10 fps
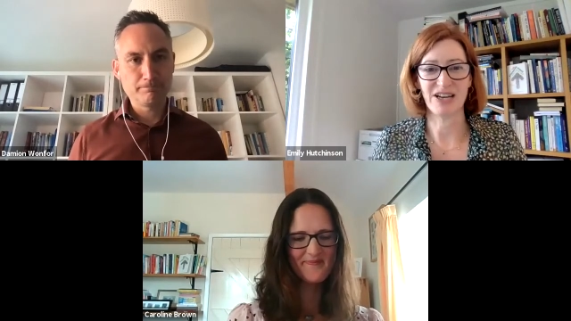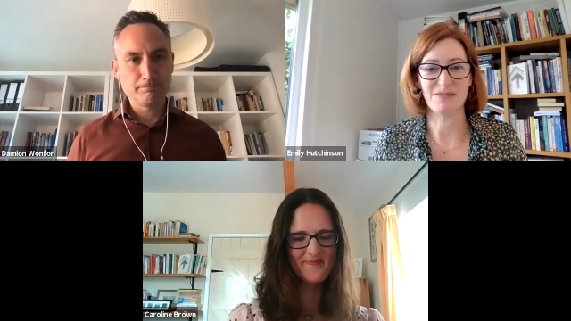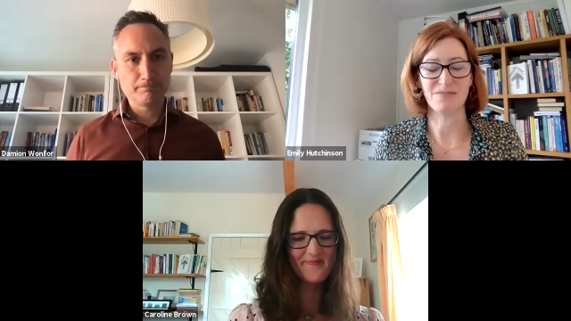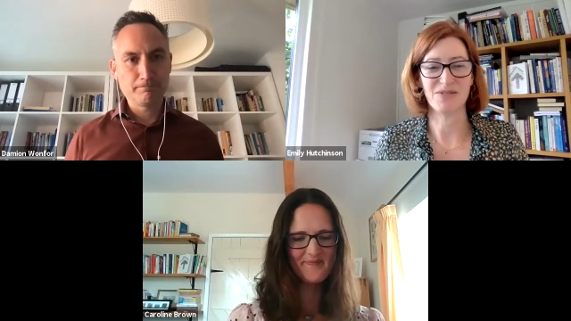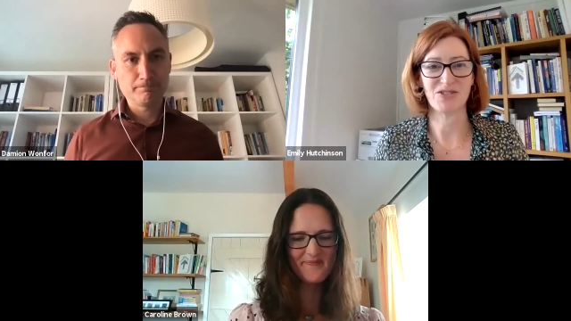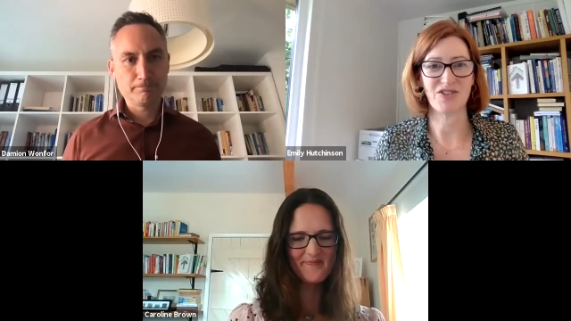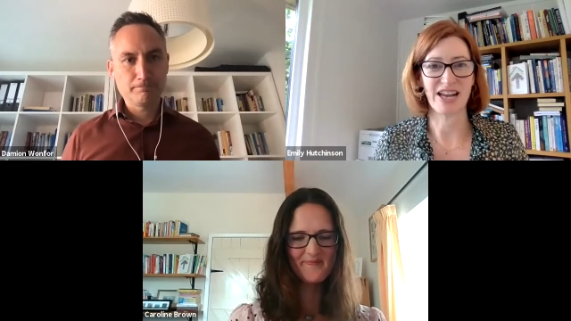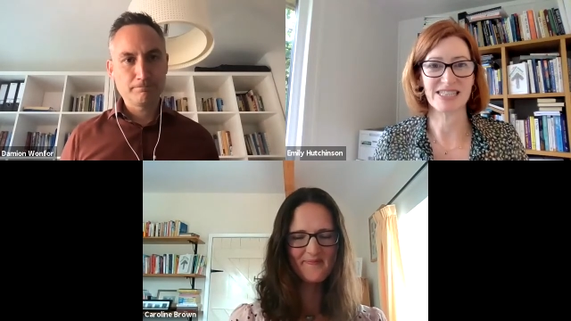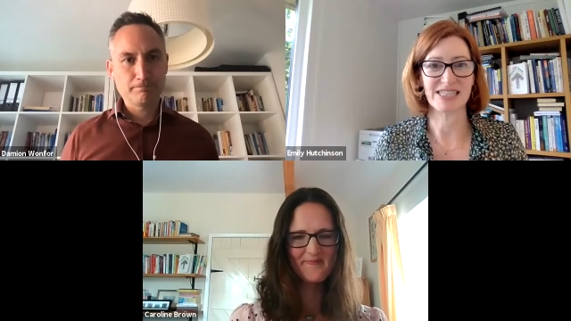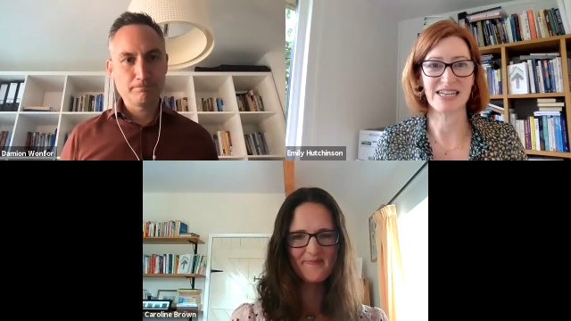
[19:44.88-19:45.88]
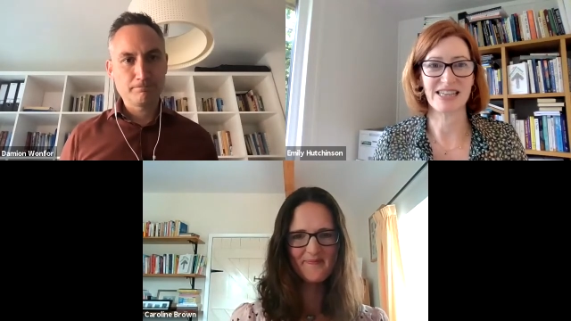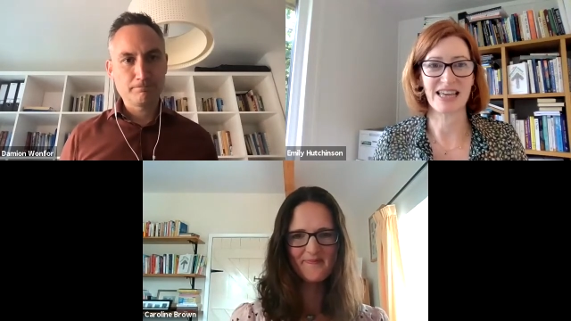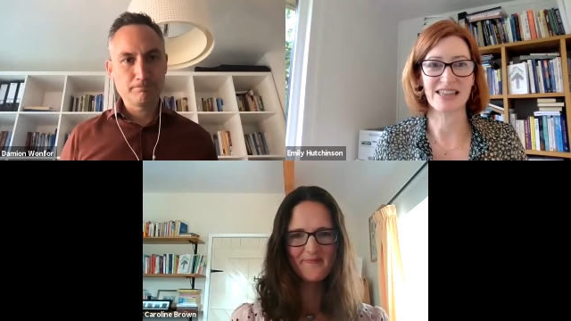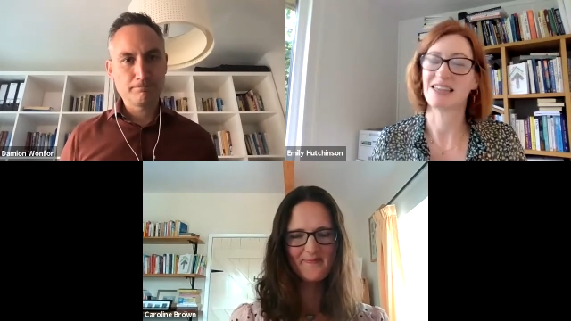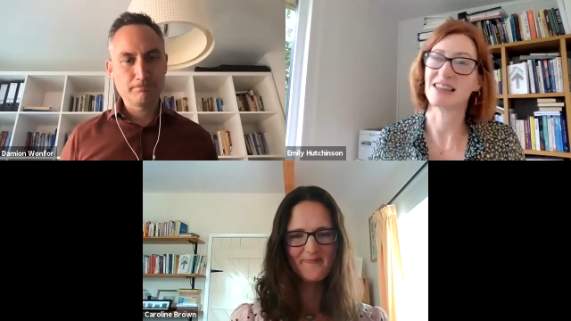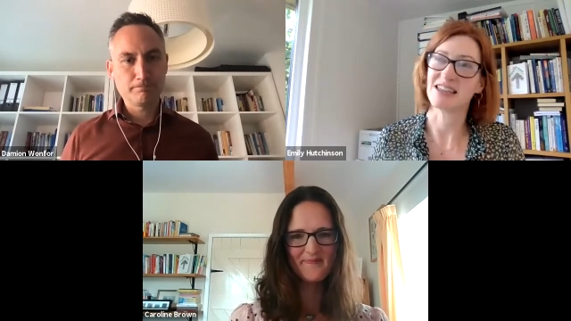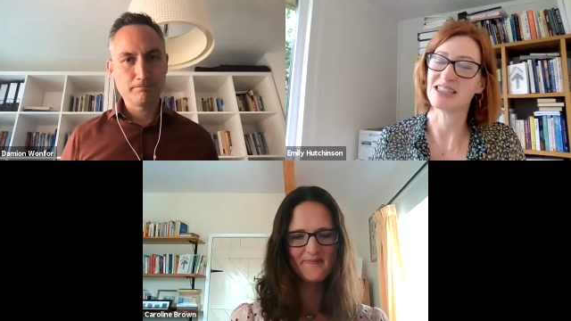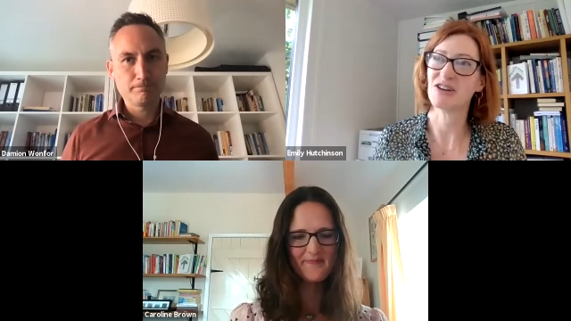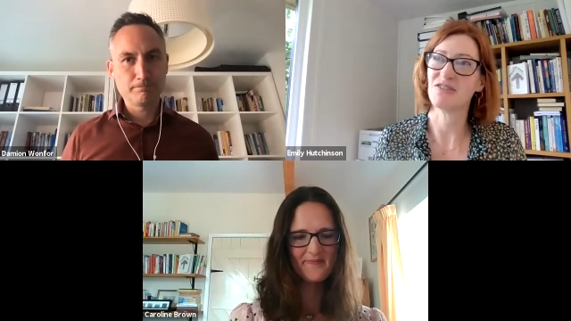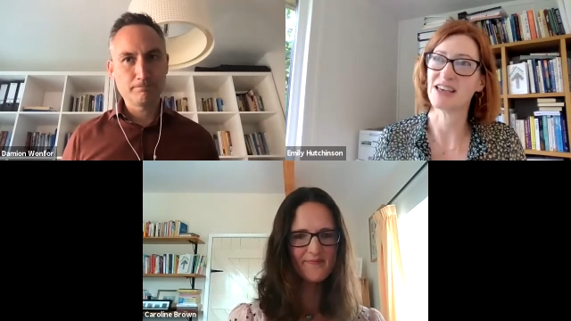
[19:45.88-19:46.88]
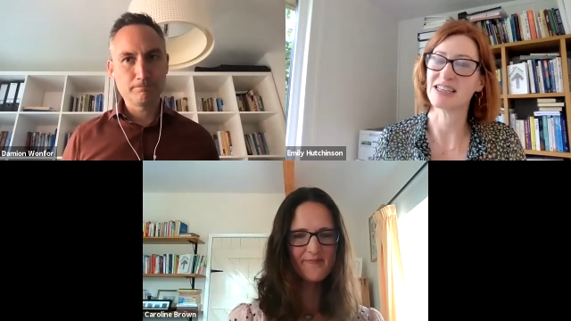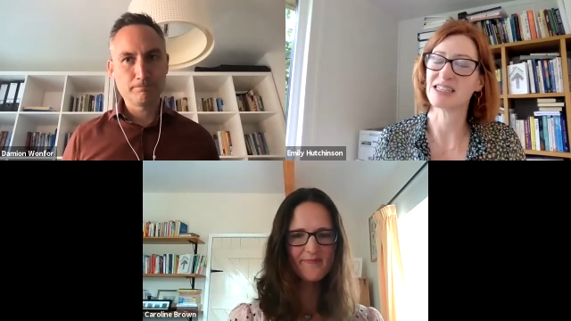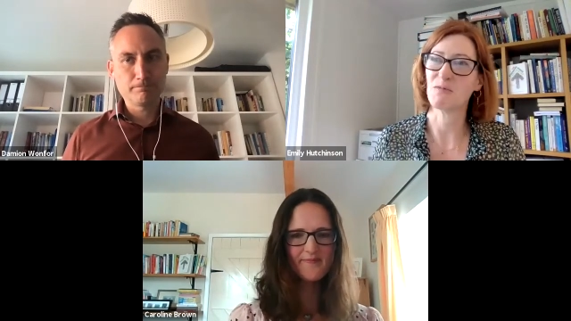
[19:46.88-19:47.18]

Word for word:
Speaker 1: um, strengths, and I think that there's two things.